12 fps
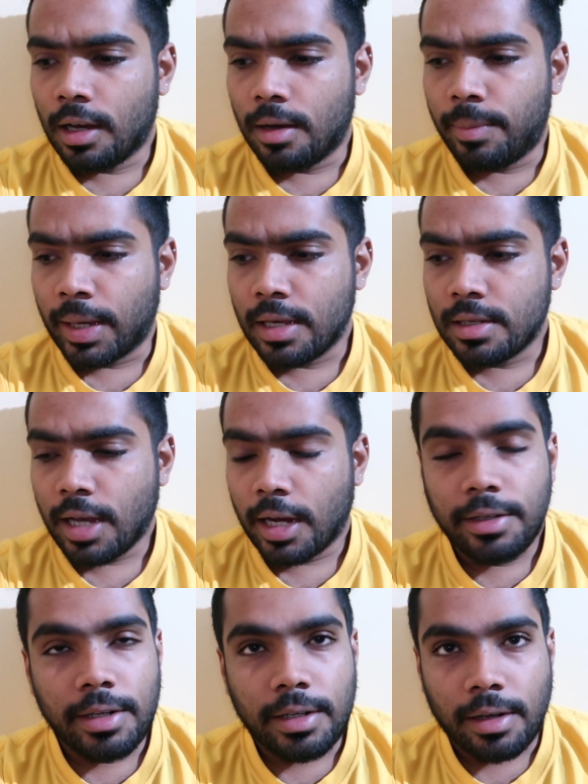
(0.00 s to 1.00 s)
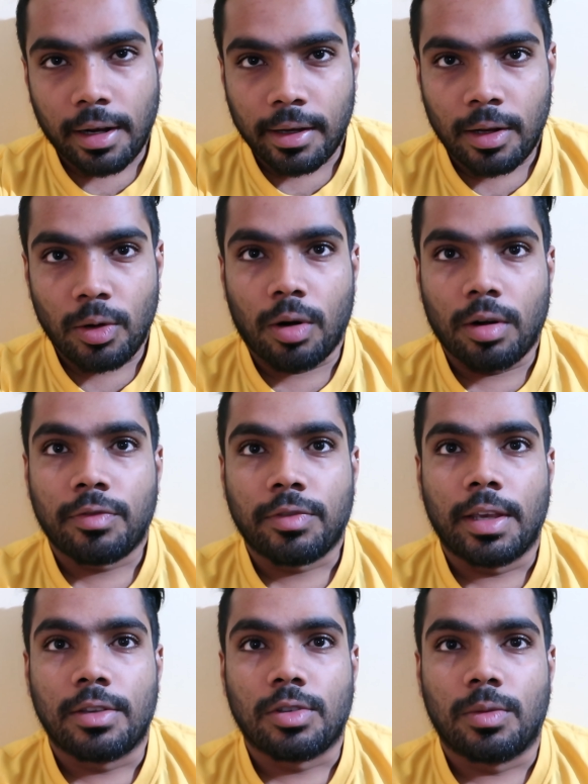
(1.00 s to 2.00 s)
because I did try a lot of
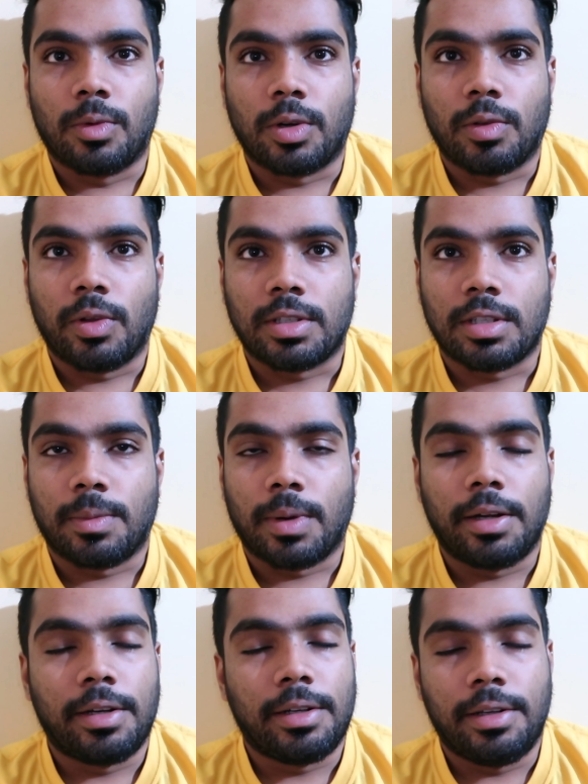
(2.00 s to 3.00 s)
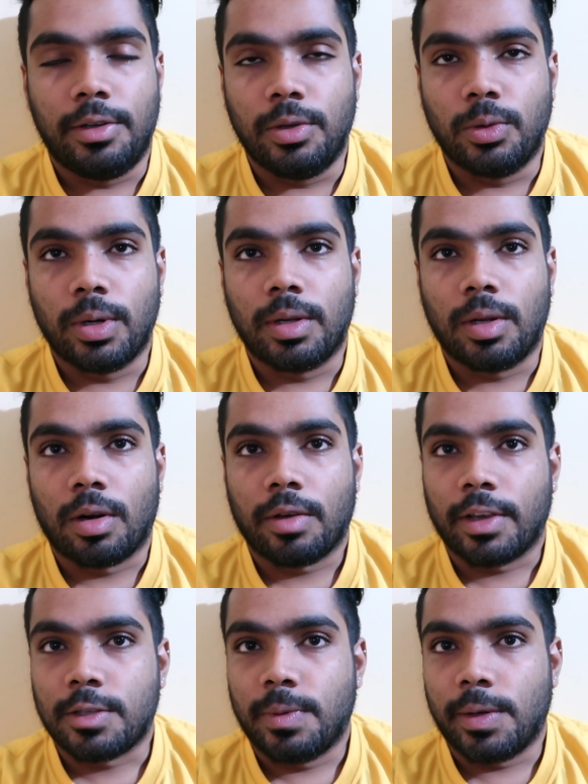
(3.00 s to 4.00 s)
things on Motovlogging Setup, I did do a lot of
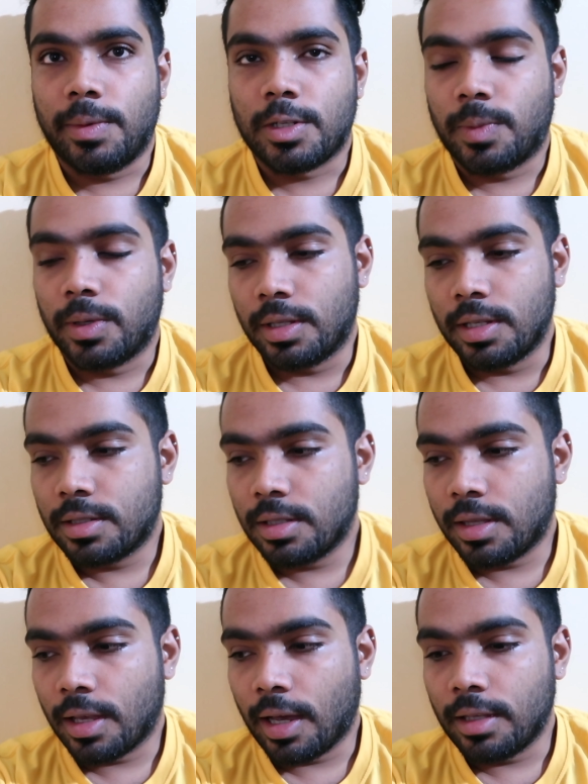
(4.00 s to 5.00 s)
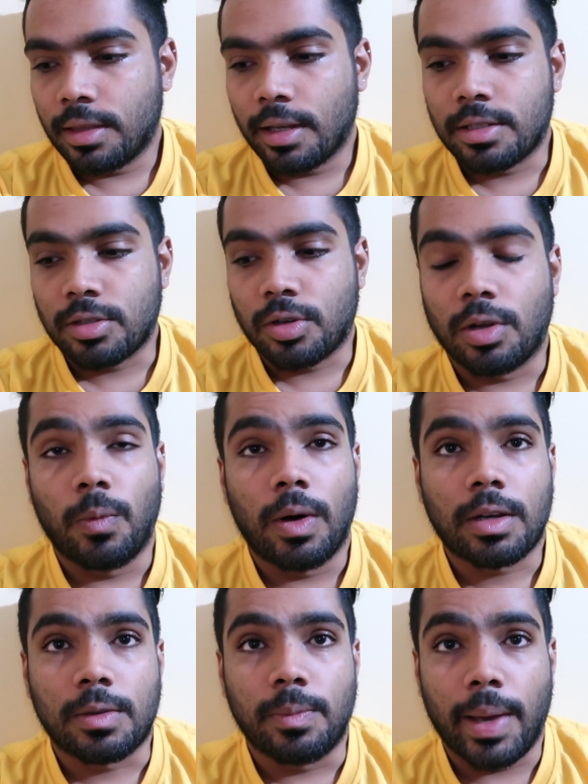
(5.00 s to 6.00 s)
experiments, but this is the thing I think it's
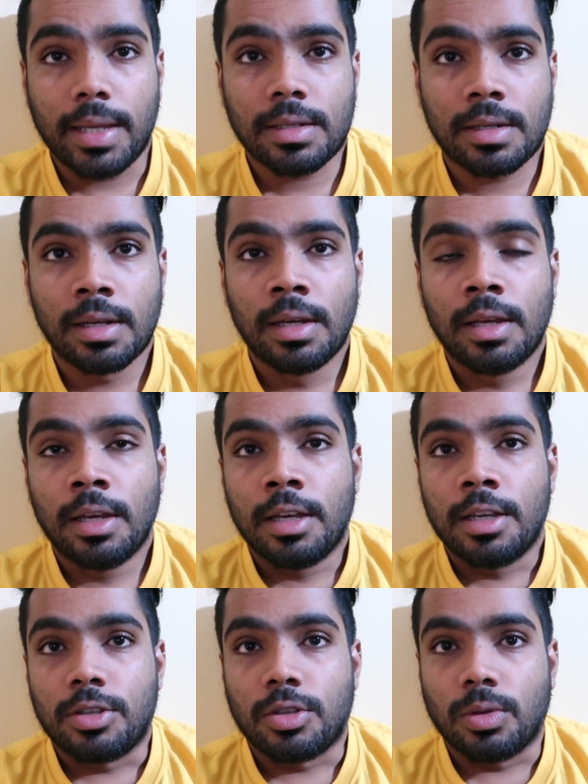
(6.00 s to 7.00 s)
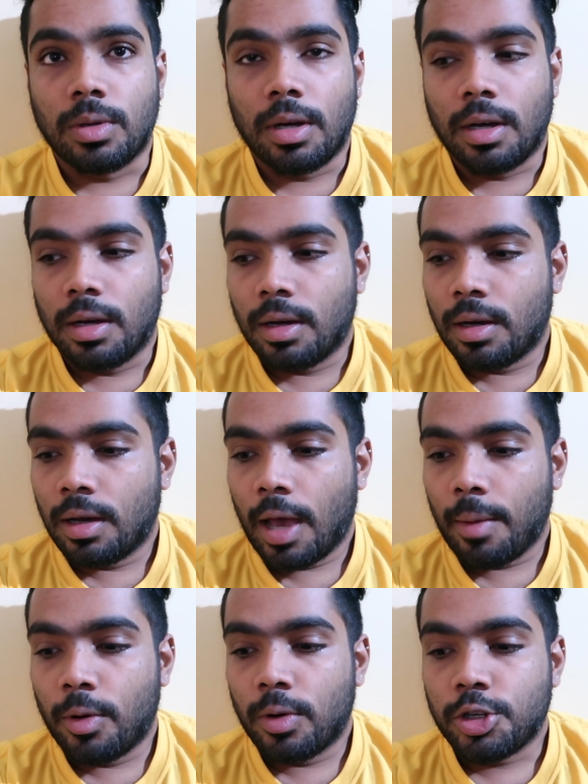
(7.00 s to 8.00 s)
work best. So
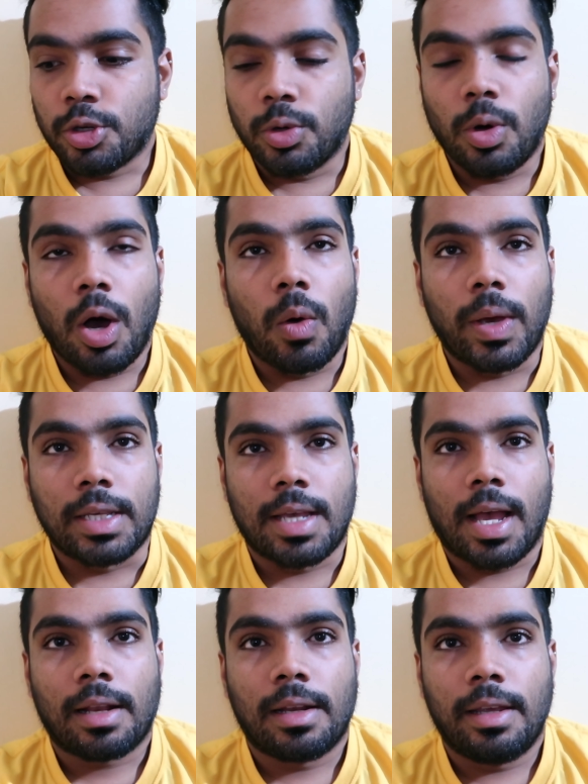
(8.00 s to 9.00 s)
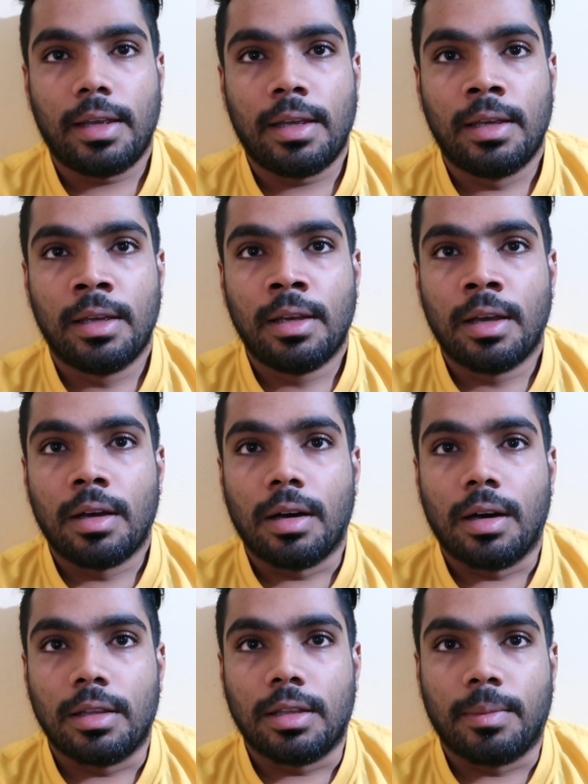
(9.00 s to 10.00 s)
I'm gonna show how exactly
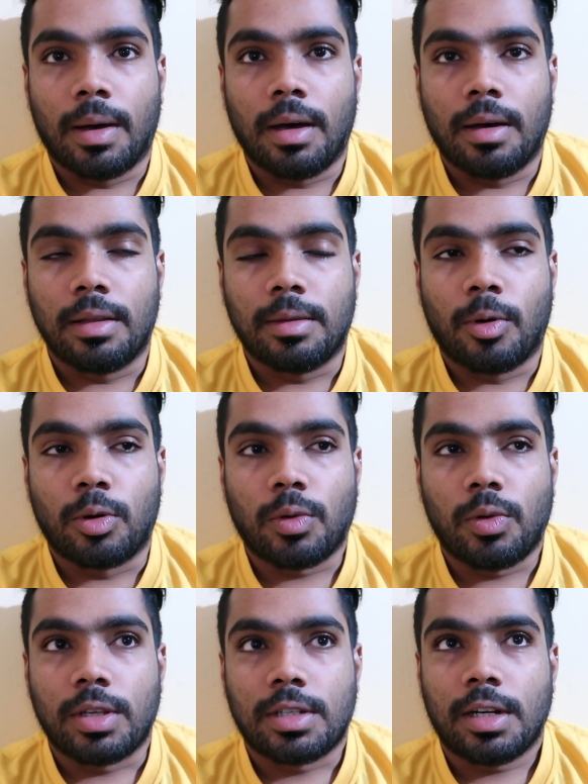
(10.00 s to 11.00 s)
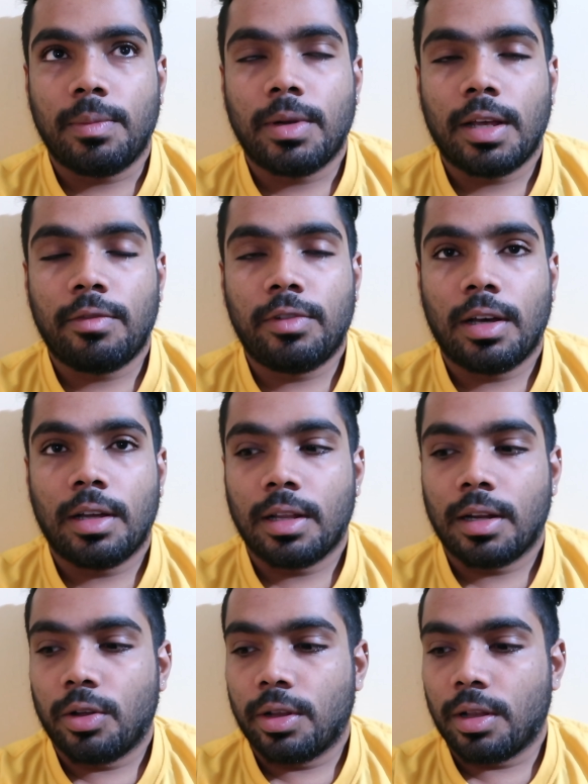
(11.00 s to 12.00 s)
the Motovlogging setup that I've done,
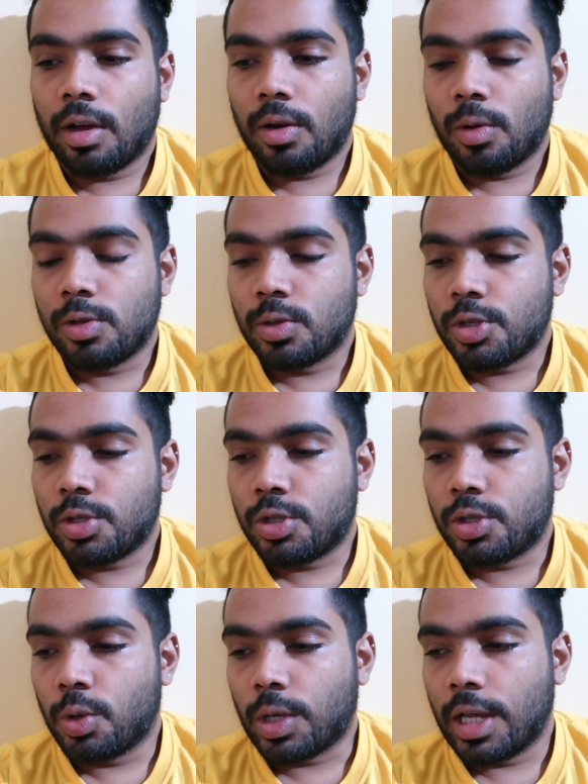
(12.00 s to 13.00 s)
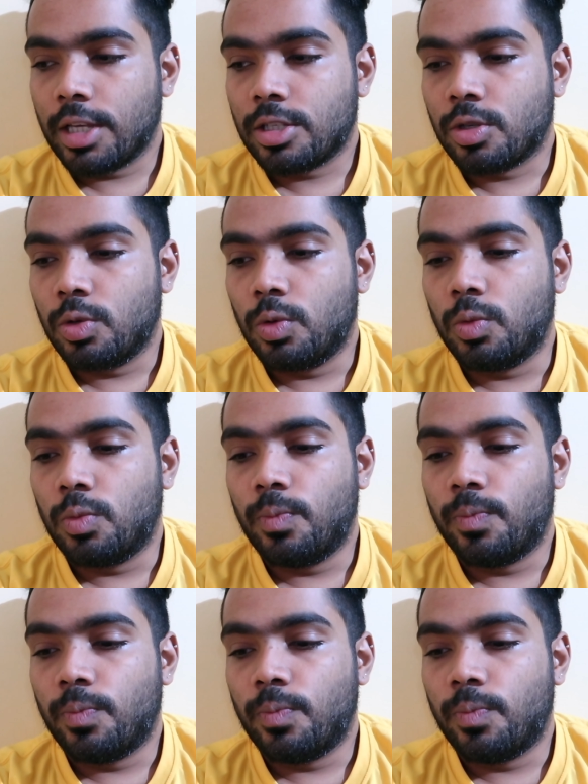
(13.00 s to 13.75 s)
and I'll also showcase you